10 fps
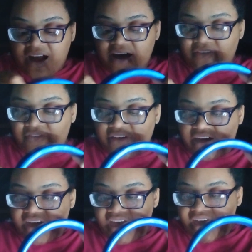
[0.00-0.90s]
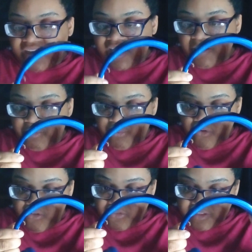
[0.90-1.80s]
How the heck I
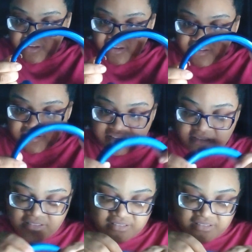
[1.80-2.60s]
broke this?